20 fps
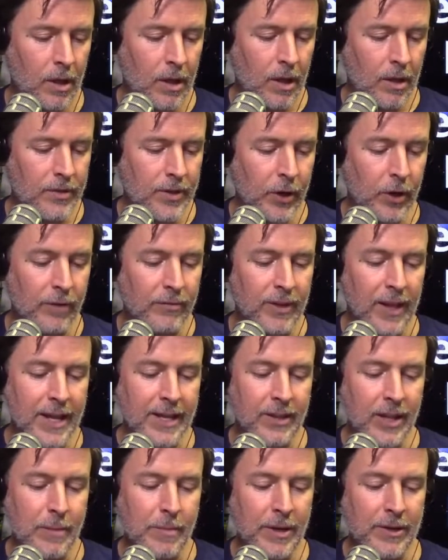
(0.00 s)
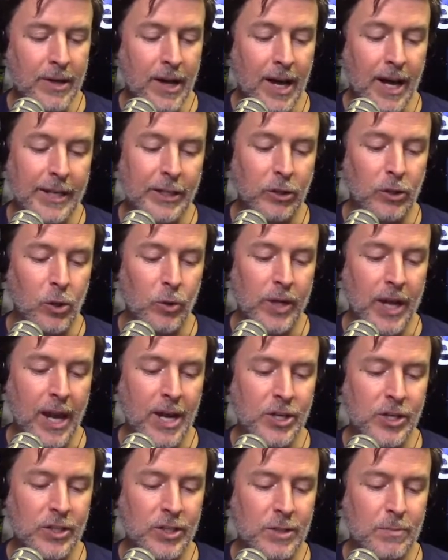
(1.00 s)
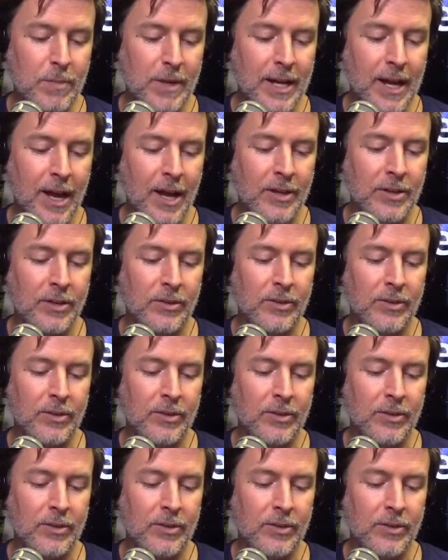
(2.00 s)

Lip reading: There have likely been hotter locations beyond